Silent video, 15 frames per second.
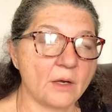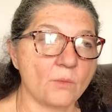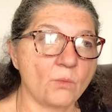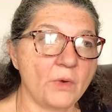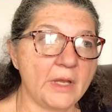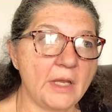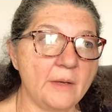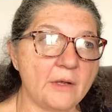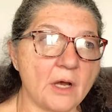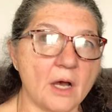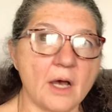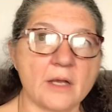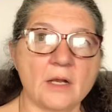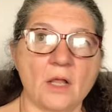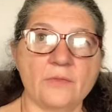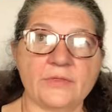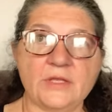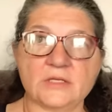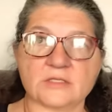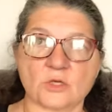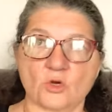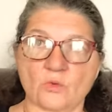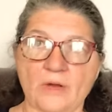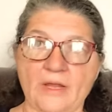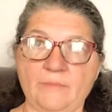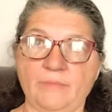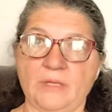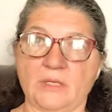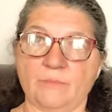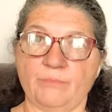we got this great
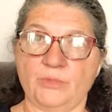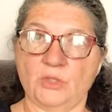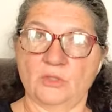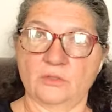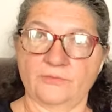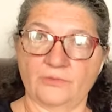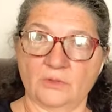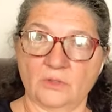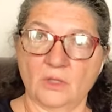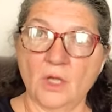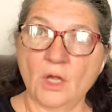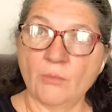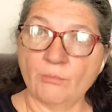big beautiful